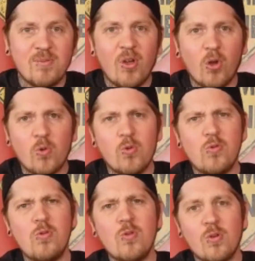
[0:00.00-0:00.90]
like,
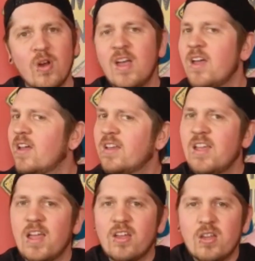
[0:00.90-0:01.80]
ooh,
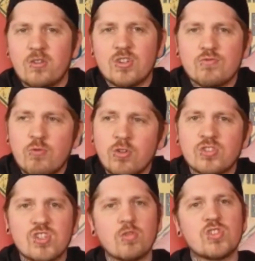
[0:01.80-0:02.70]
it just
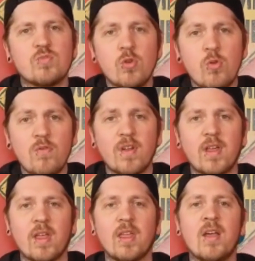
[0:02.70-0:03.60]
runs so
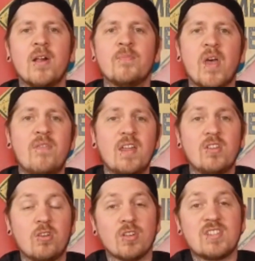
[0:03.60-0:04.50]
smoothly. And
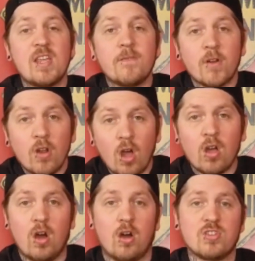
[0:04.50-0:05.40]
then you got Tifa
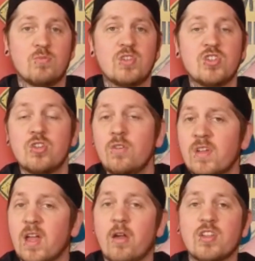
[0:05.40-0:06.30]
Lockhart, which is
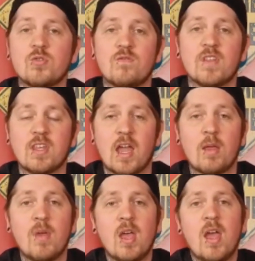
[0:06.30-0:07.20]
another character in the
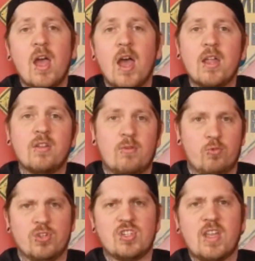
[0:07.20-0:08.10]
game, and
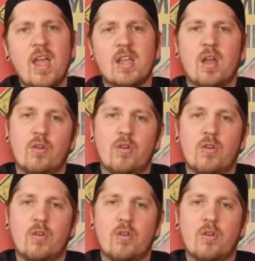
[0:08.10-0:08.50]
once again